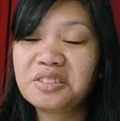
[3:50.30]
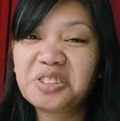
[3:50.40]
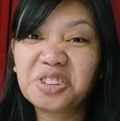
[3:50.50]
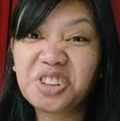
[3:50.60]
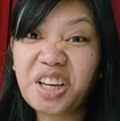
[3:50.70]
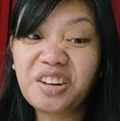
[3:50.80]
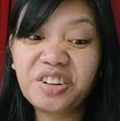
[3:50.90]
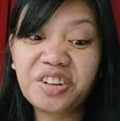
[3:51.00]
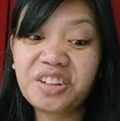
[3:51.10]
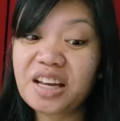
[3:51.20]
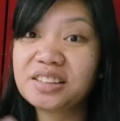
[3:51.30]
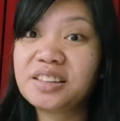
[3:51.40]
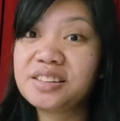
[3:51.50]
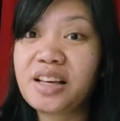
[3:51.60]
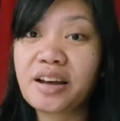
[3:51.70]
container, that's
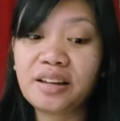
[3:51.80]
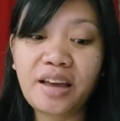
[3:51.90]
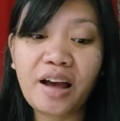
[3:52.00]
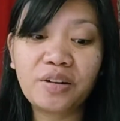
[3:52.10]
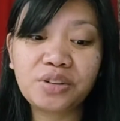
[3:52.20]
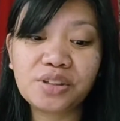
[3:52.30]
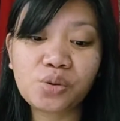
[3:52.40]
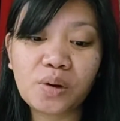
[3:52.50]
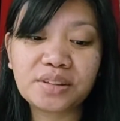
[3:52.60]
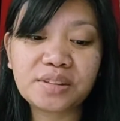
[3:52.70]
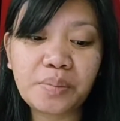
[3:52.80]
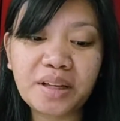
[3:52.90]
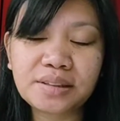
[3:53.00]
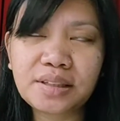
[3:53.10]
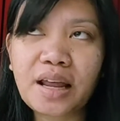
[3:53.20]
exactly how this one
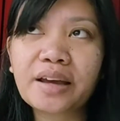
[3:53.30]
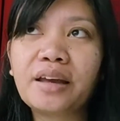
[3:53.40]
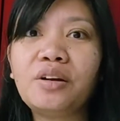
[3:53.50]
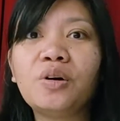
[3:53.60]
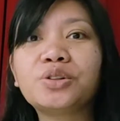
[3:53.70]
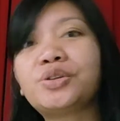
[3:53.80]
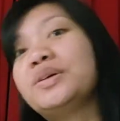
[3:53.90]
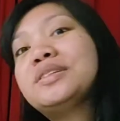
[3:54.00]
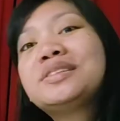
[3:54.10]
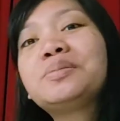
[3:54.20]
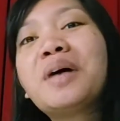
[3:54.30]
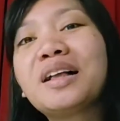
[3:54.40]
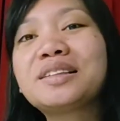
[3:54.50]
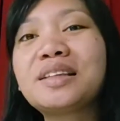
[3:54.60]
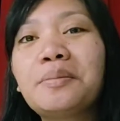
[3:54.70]
smells like. And also it
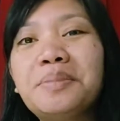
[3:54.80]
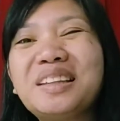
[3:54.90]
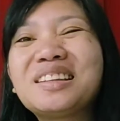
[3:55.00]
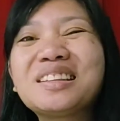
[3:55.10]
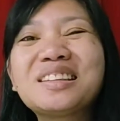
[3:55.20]
smells a bit